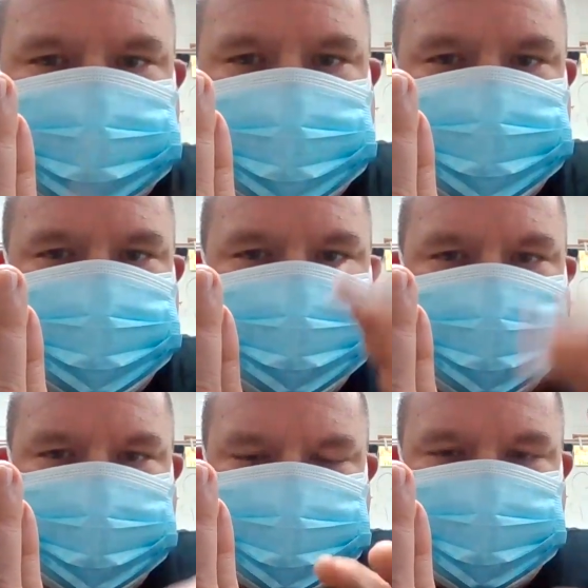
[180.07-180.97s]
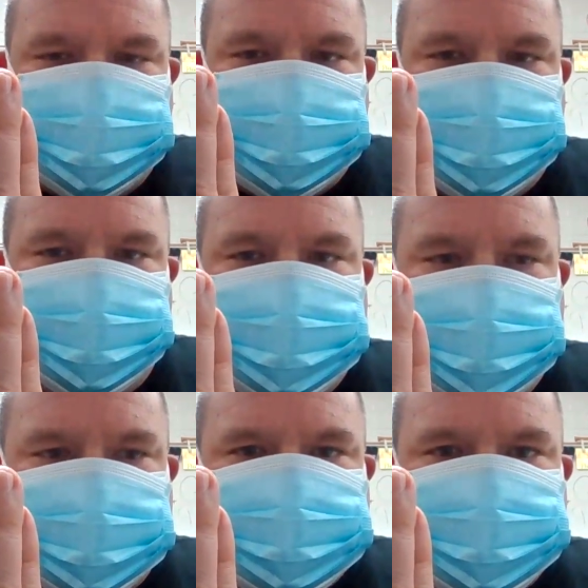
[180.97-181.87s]
Okay, there we go.
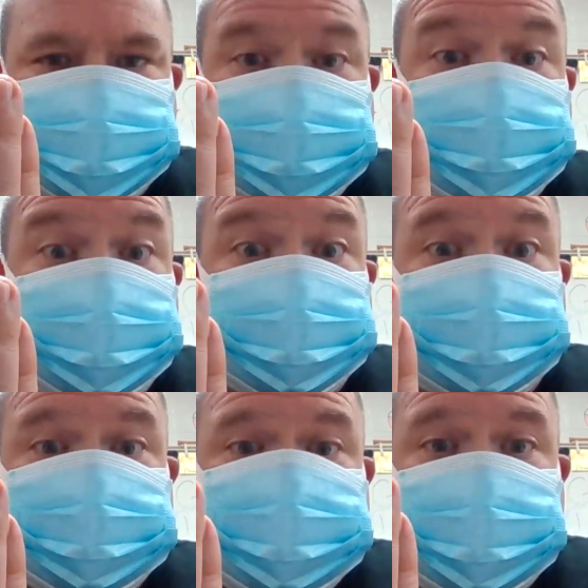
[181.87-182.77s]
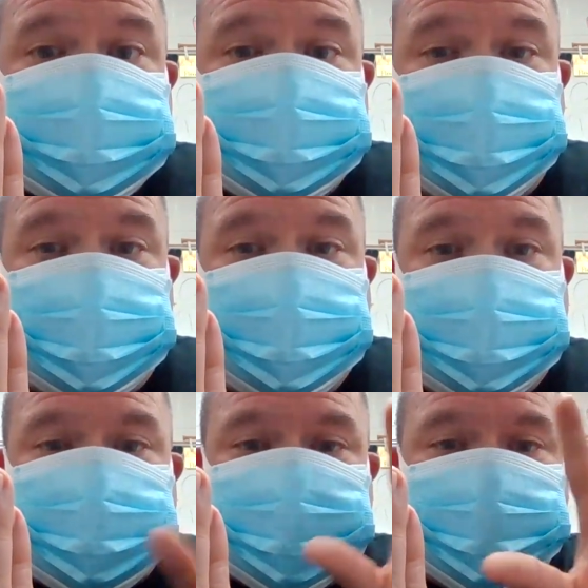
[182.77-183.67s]
Nice. Let's add some more mass.